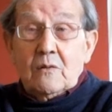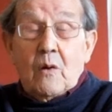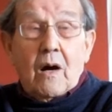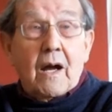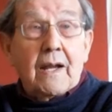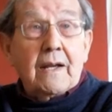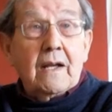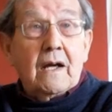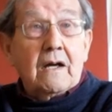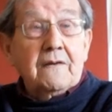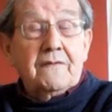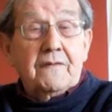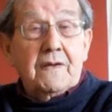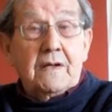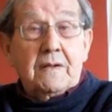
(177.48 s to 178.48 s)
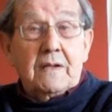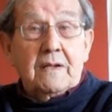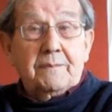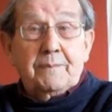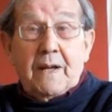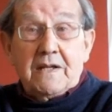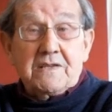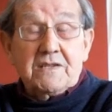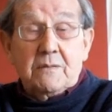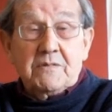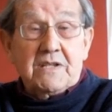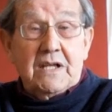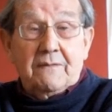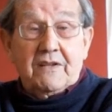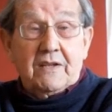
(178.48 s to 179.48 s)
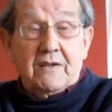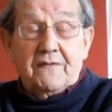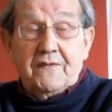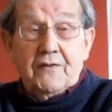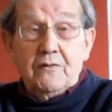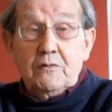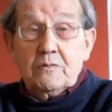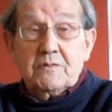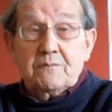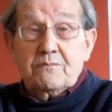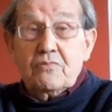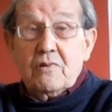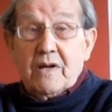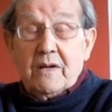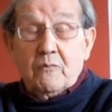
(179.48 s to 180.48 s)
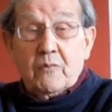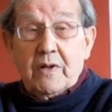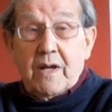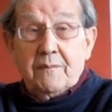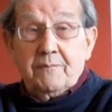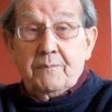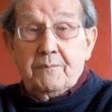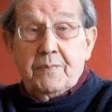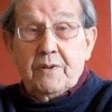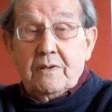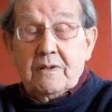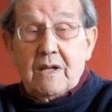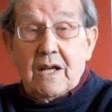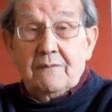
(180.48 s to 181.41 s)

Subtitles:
quiet life. Palestine was lovely, the food was brilliant. We had